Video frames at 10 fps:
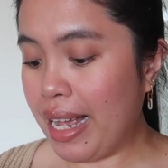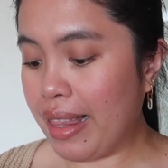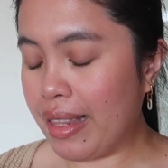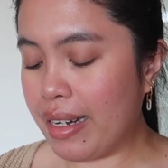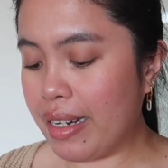
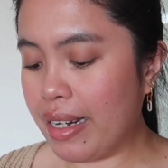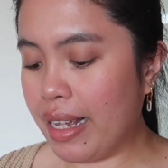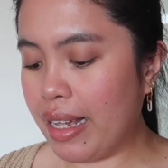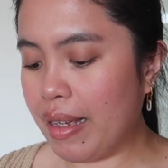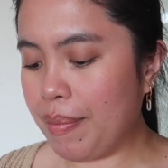And the
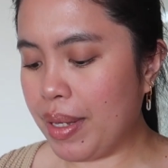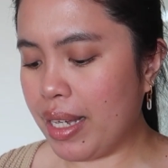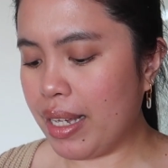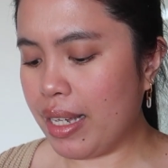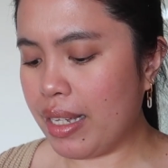name
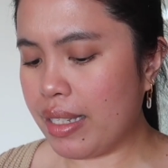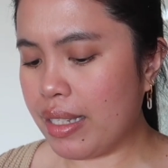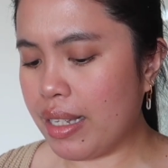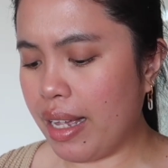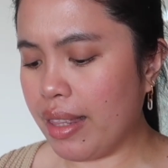
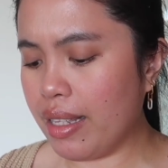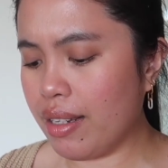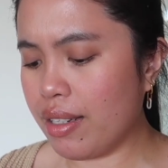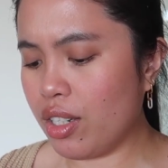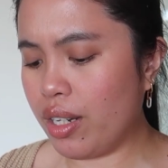is, I think
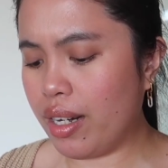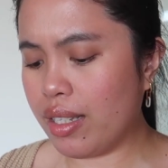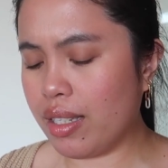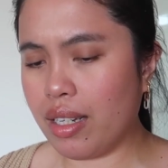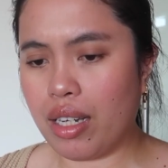the shade
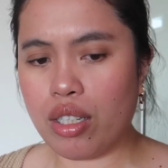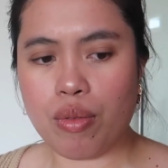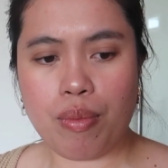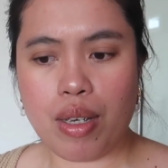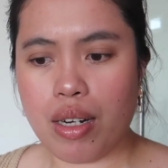is
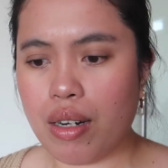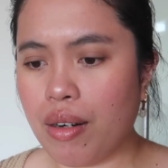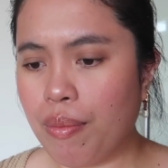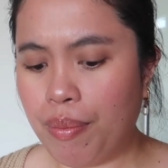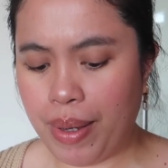
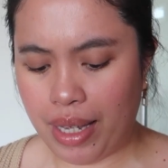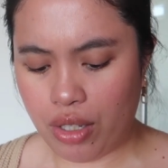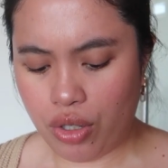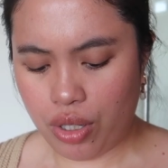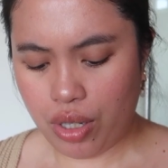Cashmere
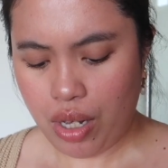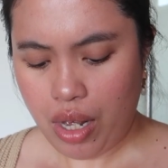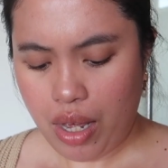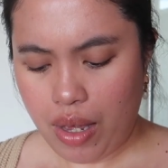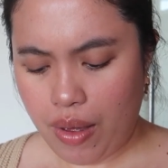beige,
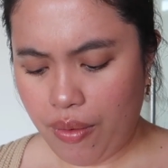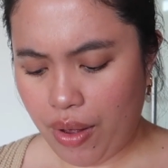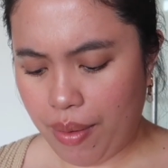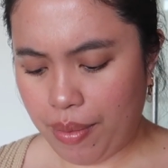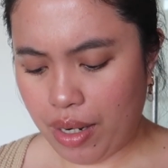if
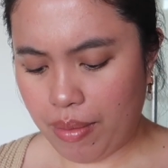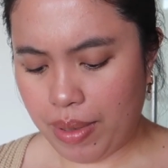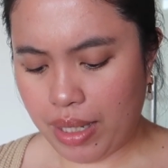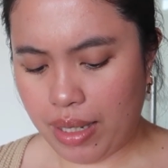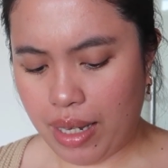I'm not
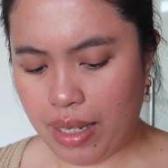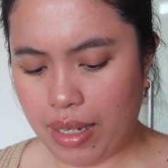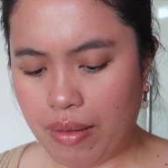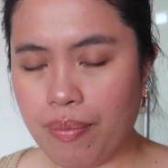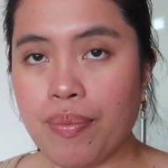
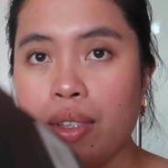mistaken.